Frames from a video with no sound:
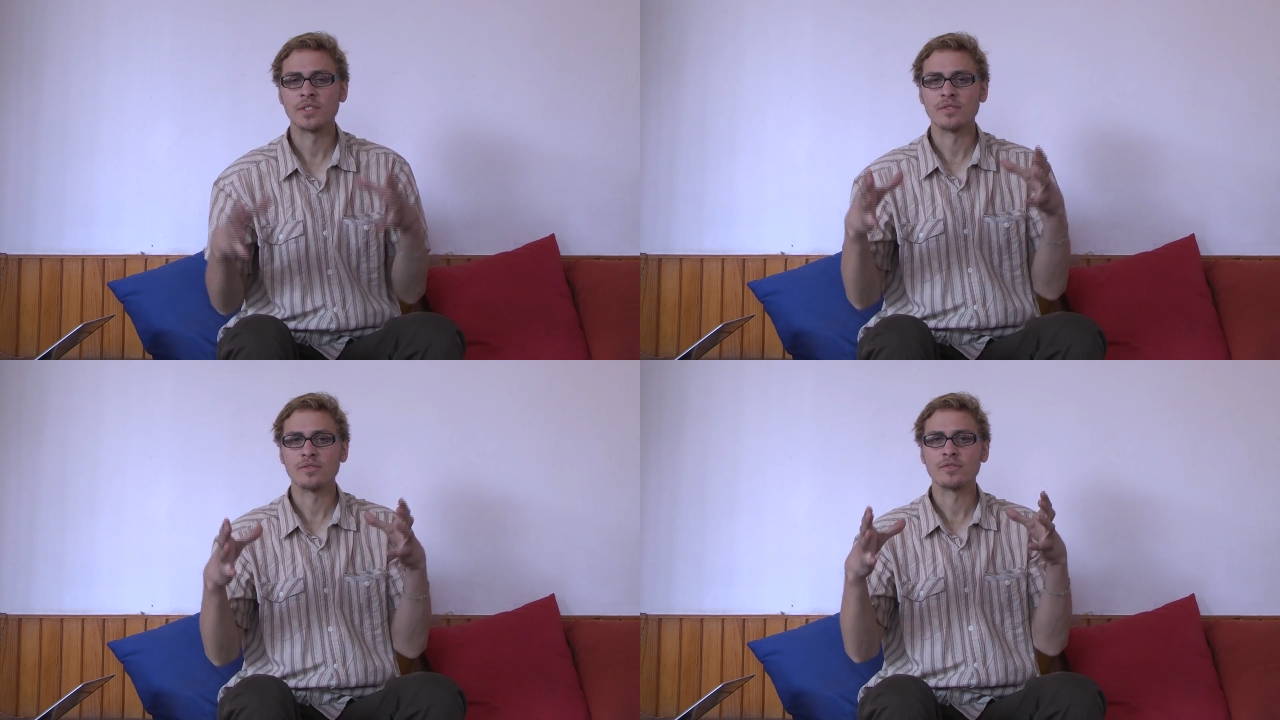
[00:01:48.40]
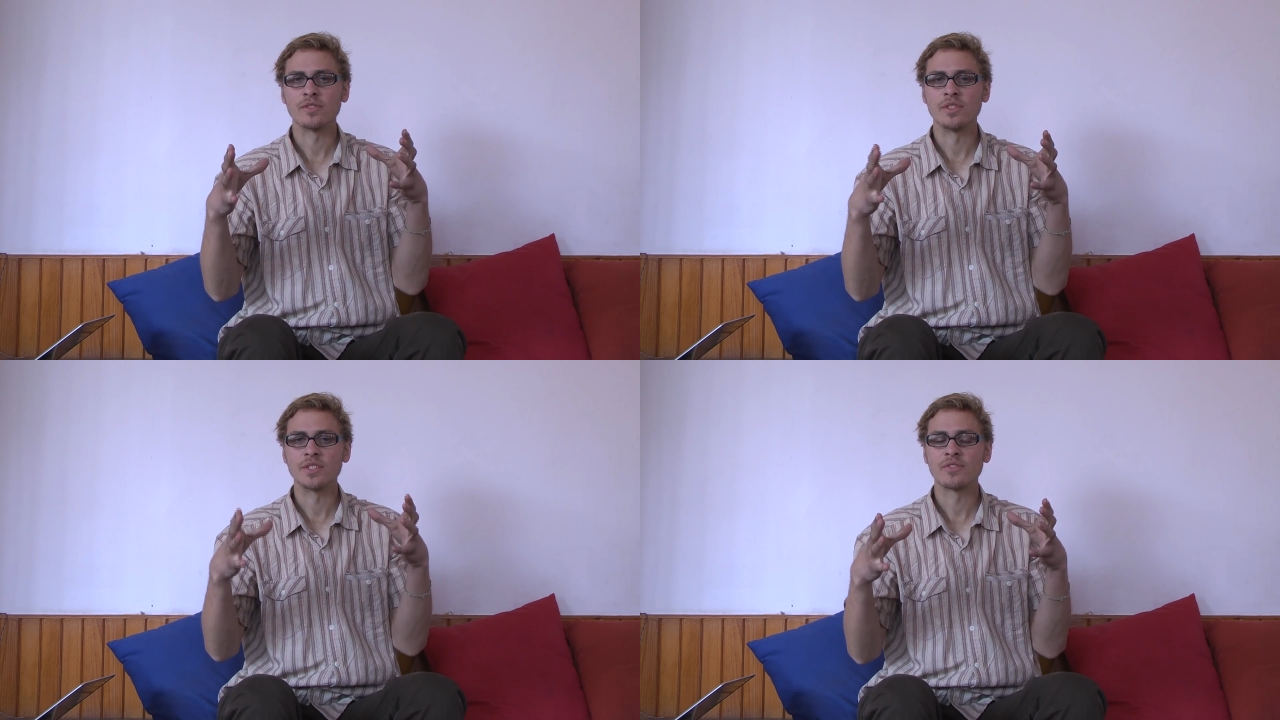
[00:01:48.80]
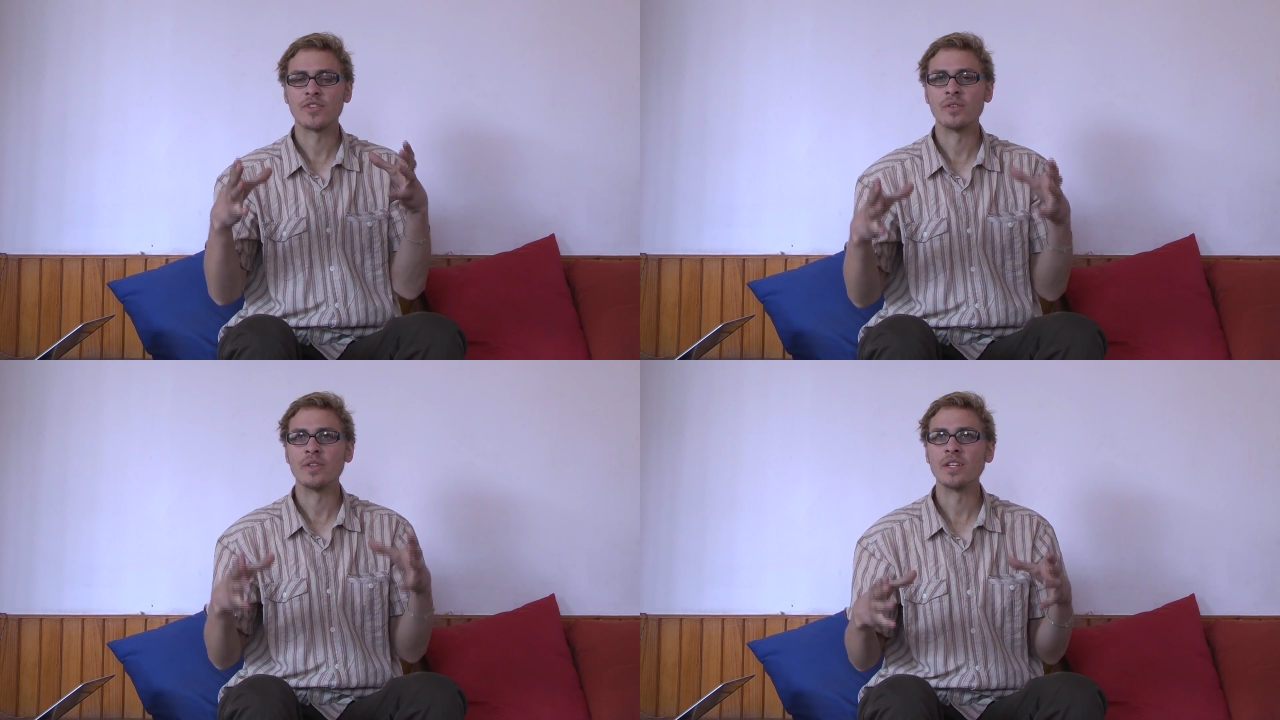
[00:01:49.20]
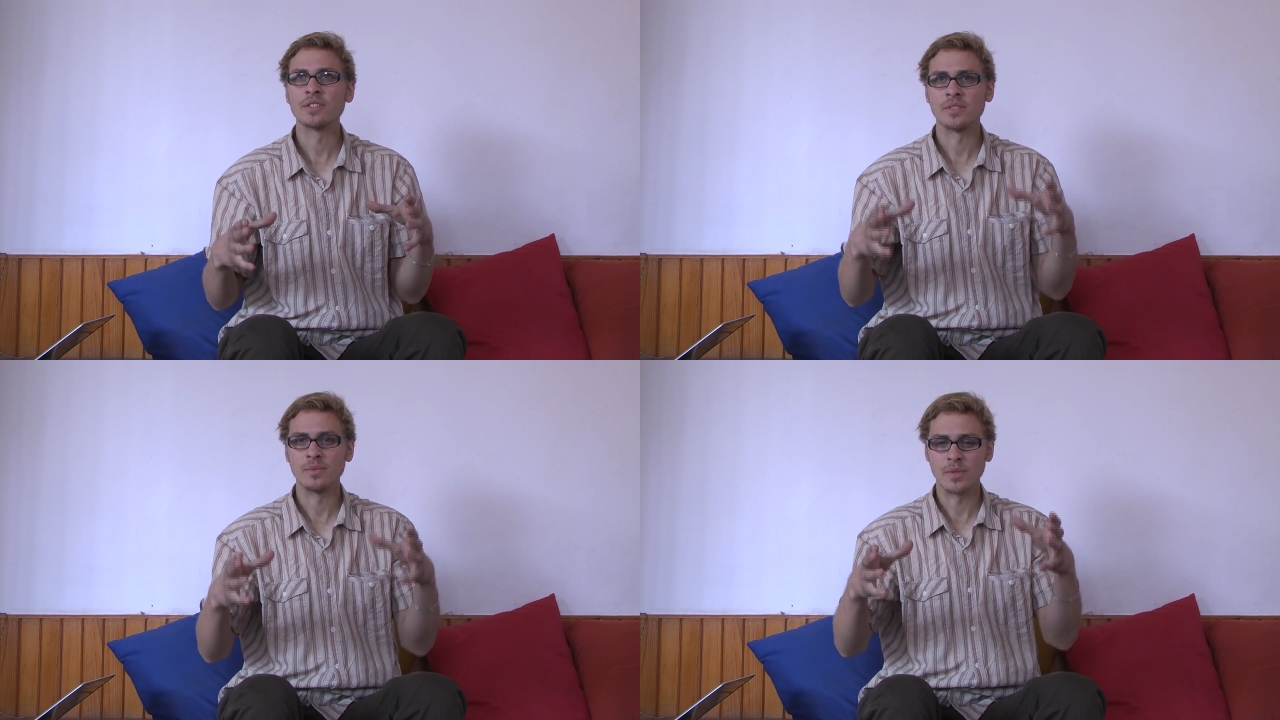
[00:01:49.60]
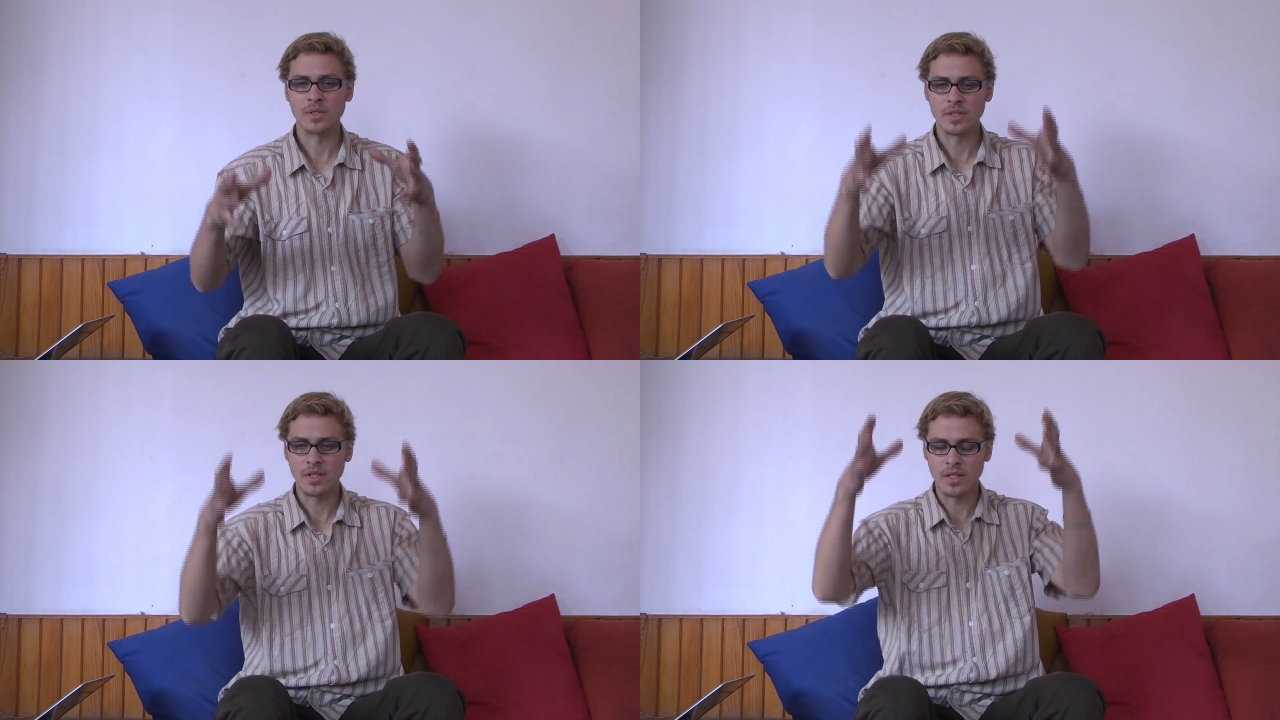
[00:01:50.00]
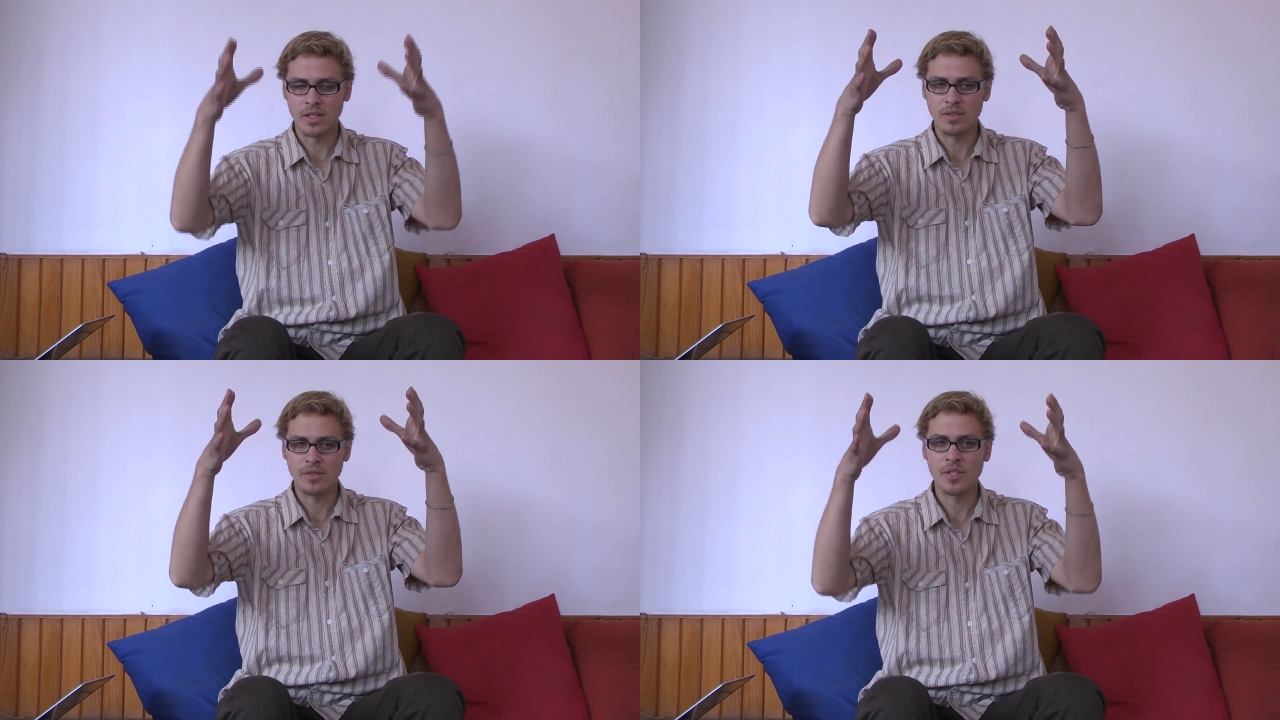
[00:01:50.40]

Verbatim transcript: uh, for this foundation were uh,